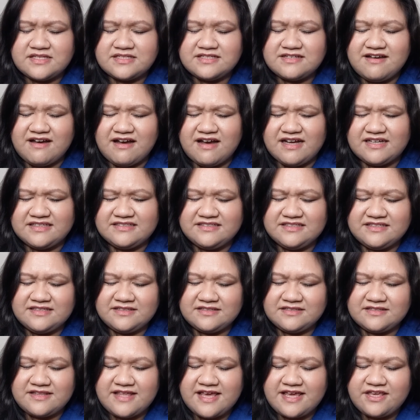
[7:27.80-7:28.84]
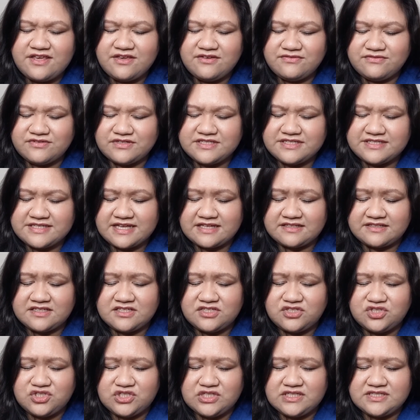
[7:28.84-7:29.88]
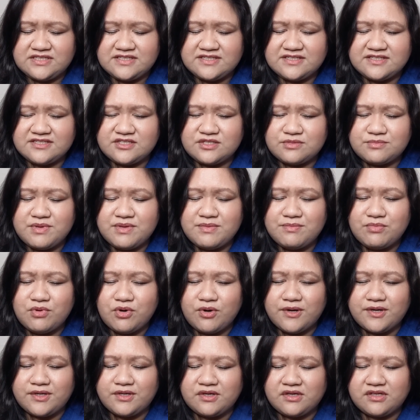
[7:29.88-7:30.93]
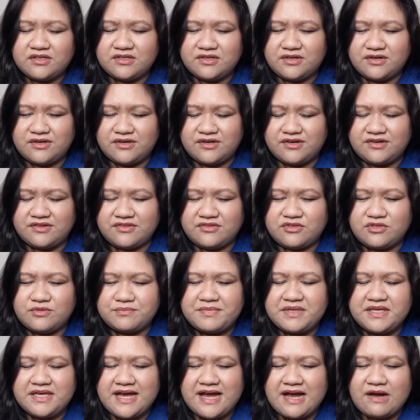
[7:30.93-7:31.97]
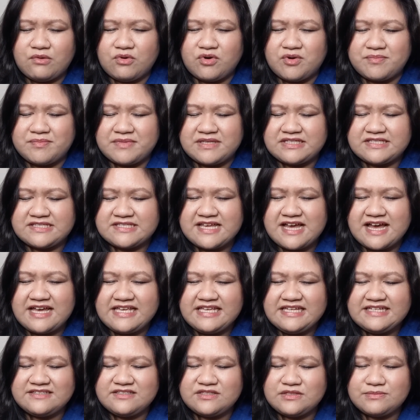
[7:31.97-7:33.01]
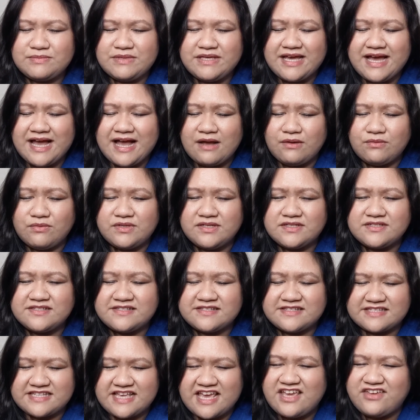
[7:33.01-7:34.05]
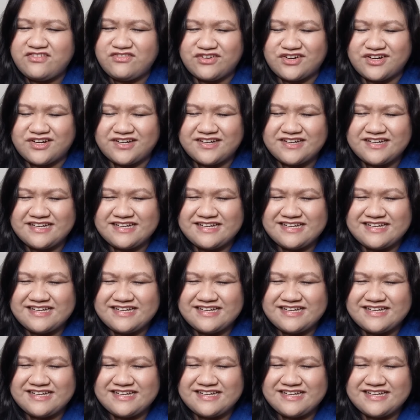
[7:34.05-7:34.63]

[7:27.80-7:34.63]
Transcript: God, thank you for sending Jesus to be born on earth, to be our Messiah, to be our Savior